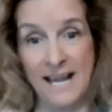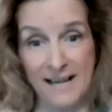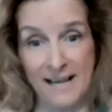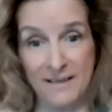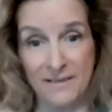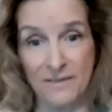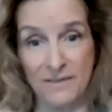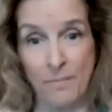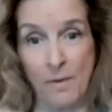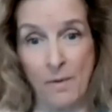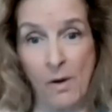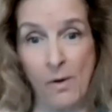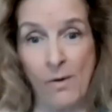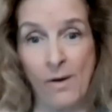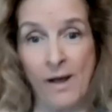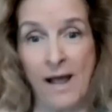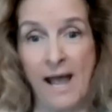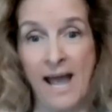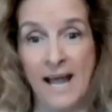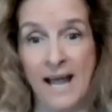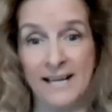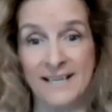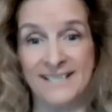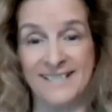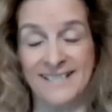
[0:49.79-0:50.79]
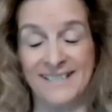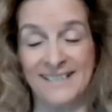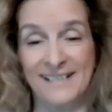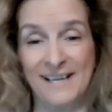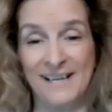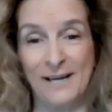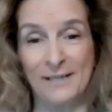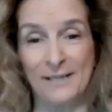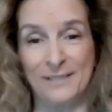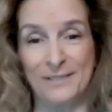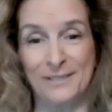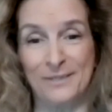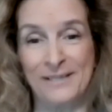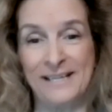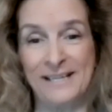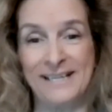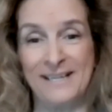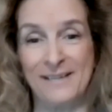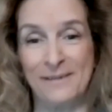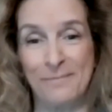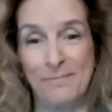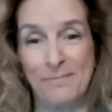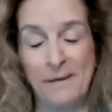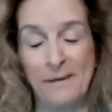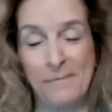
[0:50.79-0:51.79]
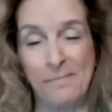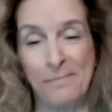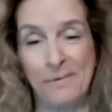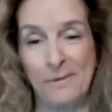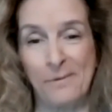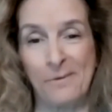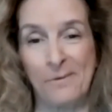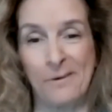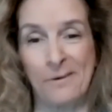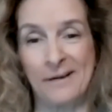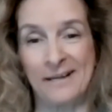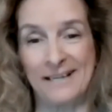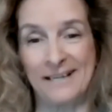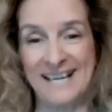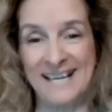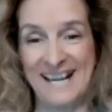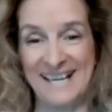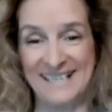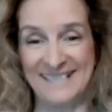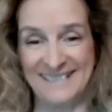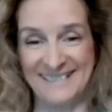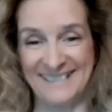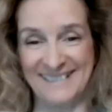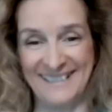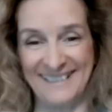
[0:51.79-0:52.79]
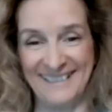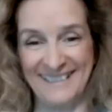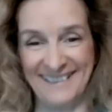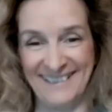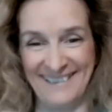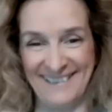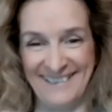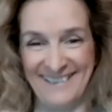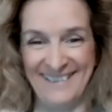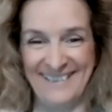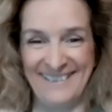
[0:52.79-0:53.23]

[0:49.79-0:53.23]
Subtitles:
EXPO Ex-incarcerated People Organizing.